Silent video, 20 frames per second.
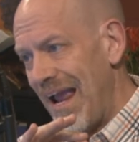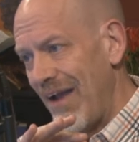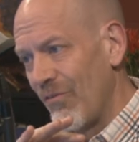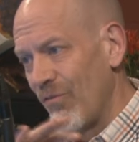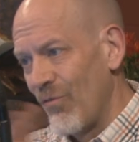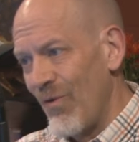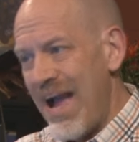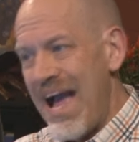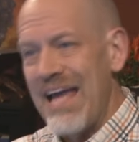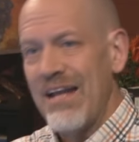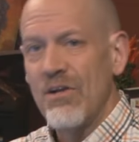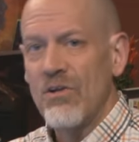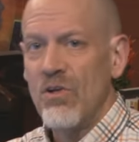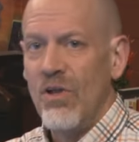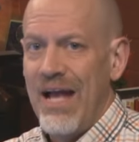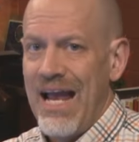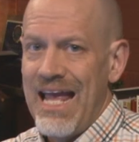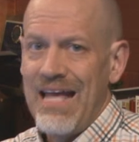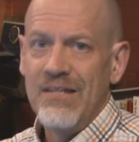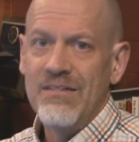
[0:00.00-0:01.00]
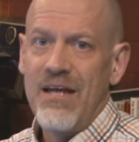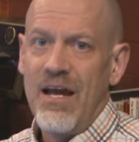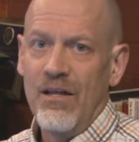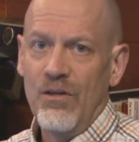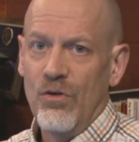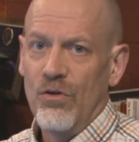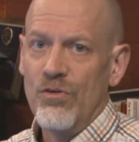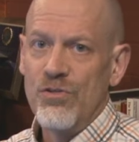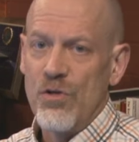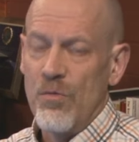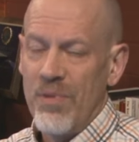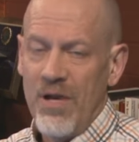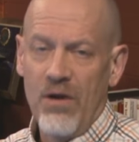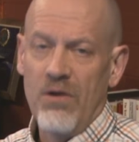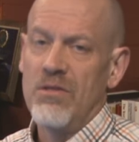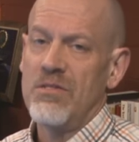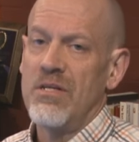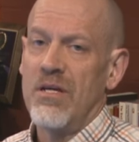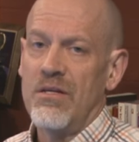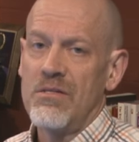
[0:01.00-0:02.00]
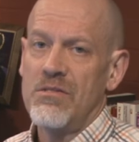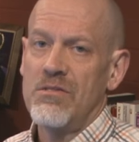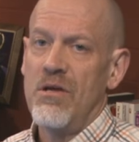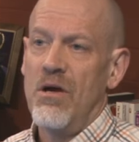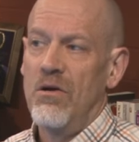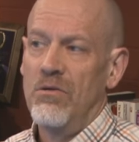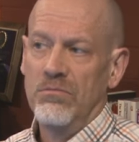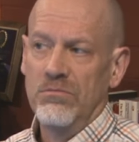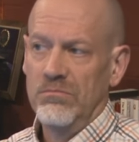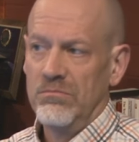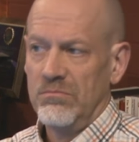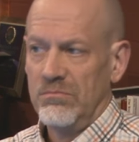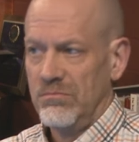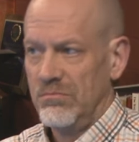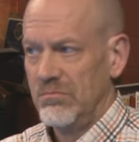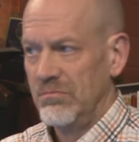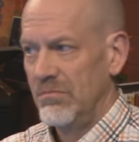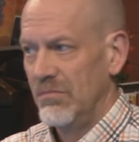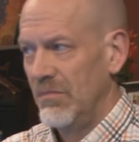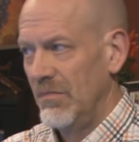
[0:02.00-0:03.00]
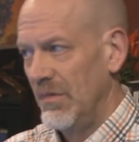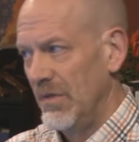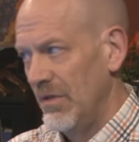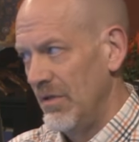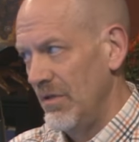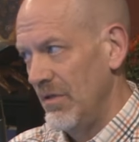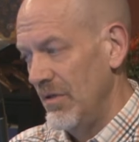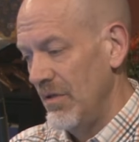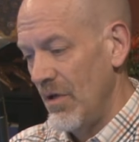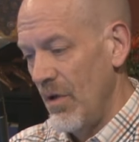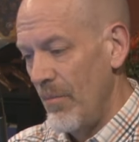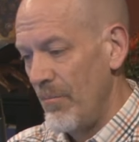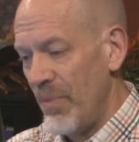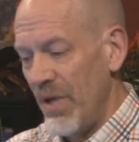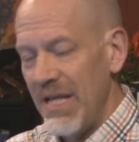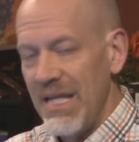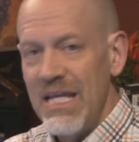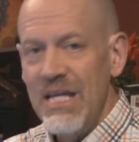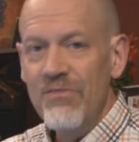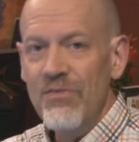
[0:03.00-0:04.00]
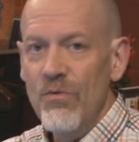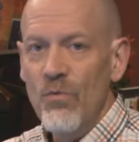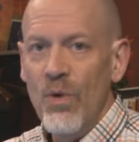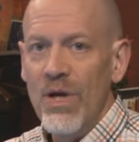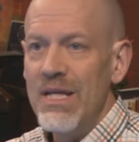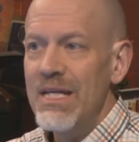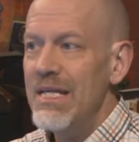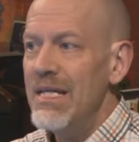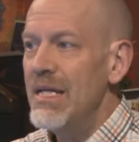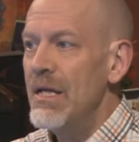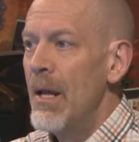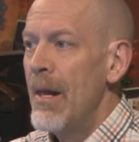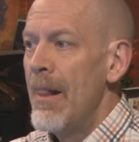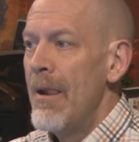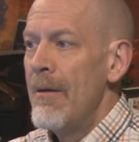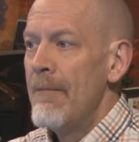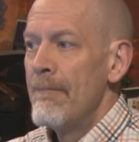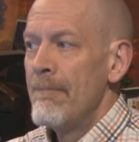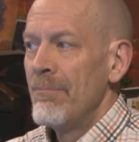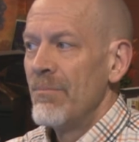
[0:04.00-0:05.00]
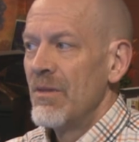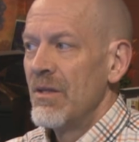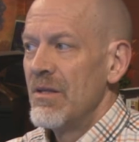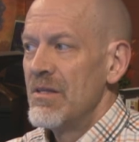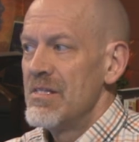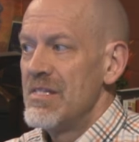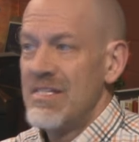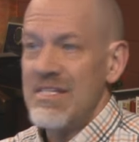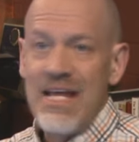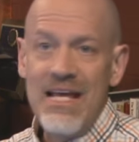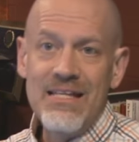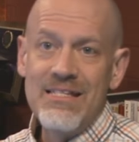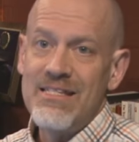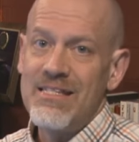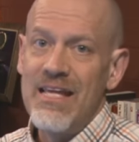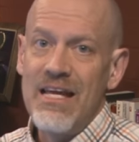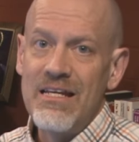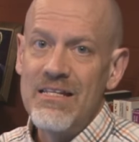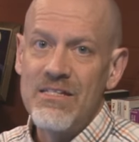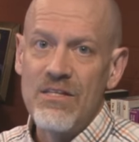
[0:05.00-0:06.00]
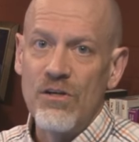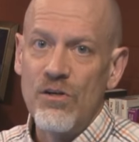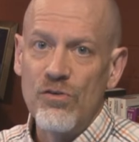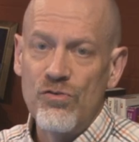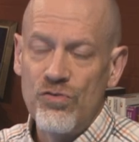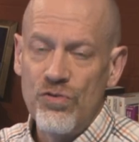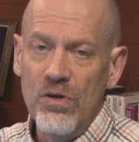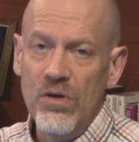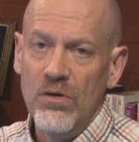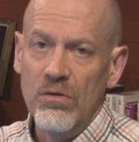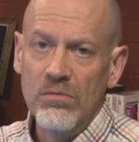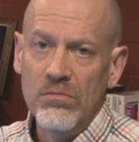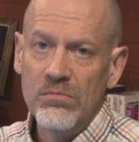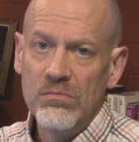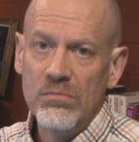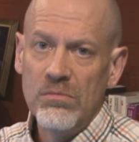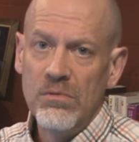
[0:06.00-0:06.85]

radical anti-lordship heretic. So, you know, but even when he says things that are true.